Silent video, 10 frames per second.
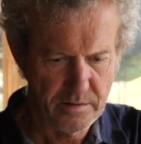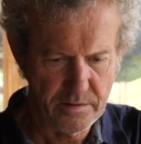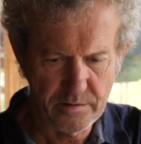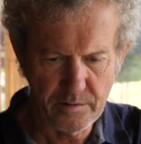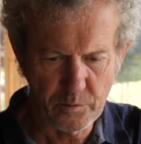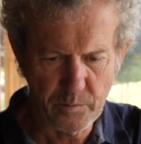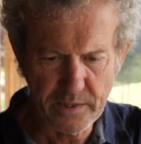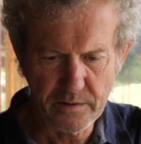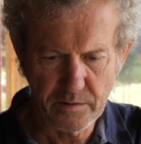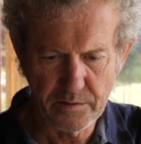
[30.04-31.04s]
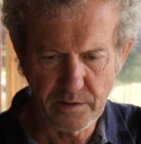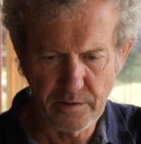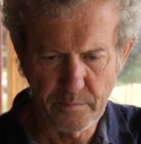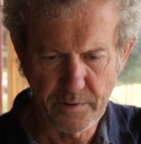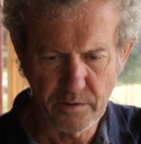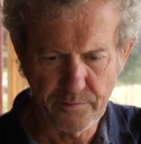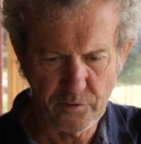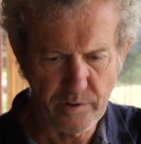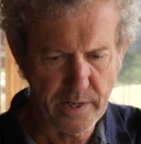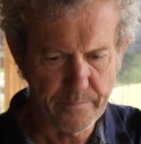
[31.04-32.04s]
There was one guy who's a little bit off
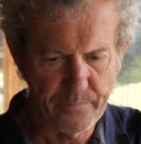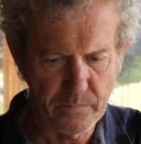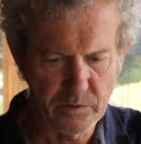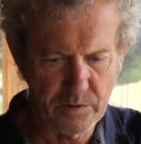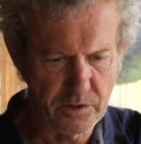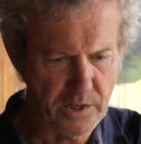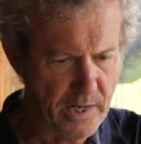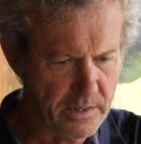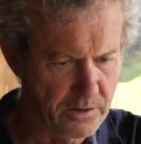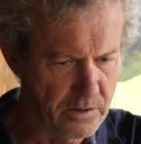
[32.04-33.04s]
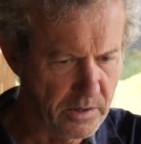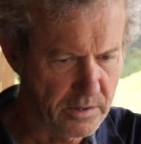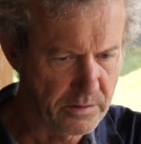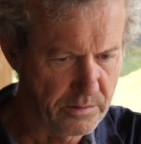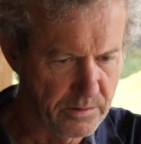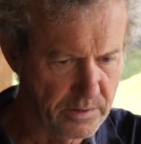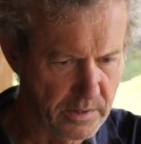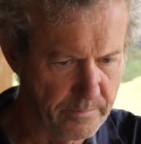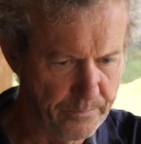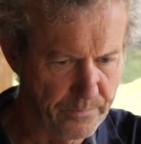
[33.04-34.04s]
track. It was the Dark Knight, who's
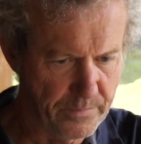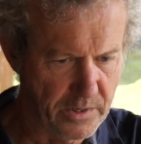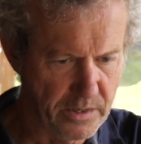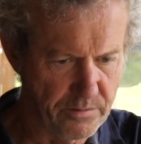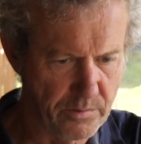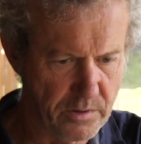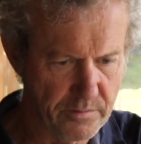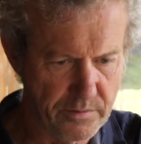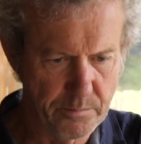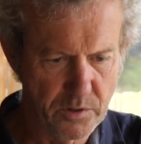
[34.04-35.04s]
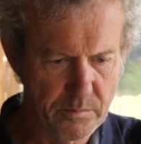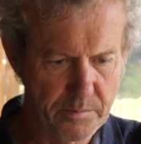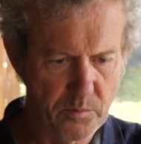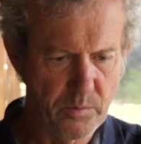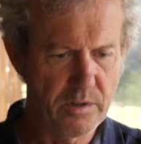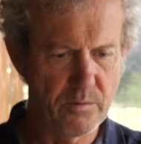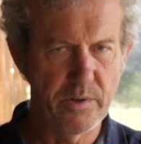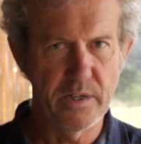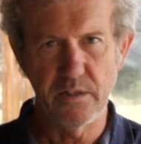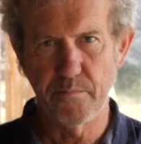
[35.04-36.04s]
Heath Ryan from Melbourne. But when I
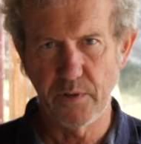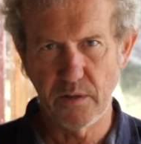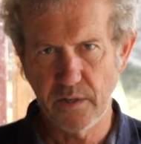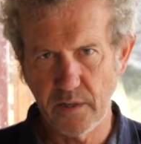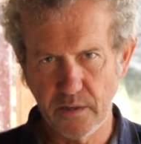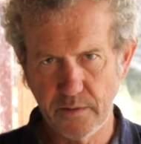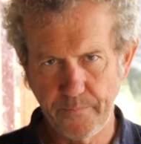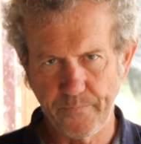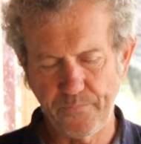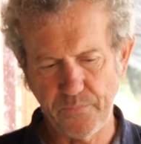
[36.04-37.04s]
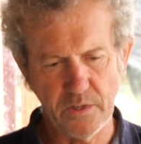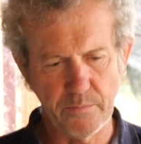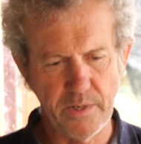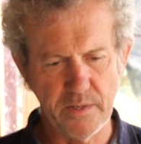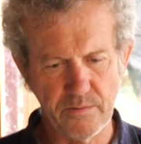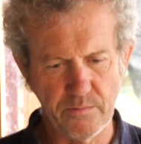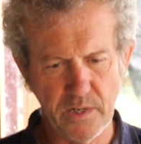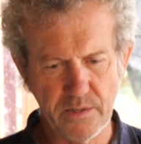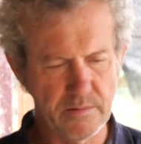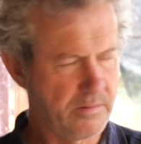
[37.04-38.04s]
read his bio about the
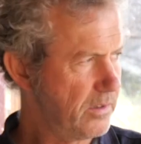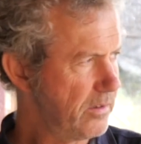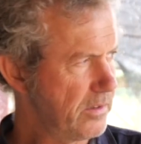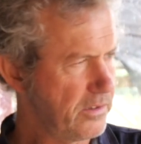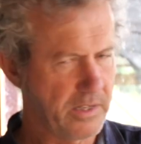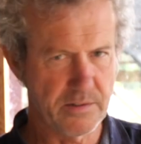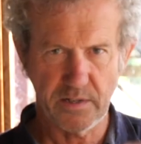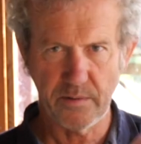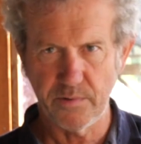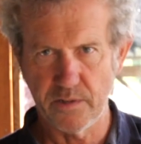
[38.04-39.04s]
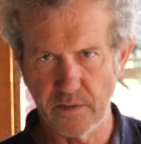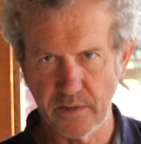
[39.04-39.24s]
race, sorry, the sun's coming in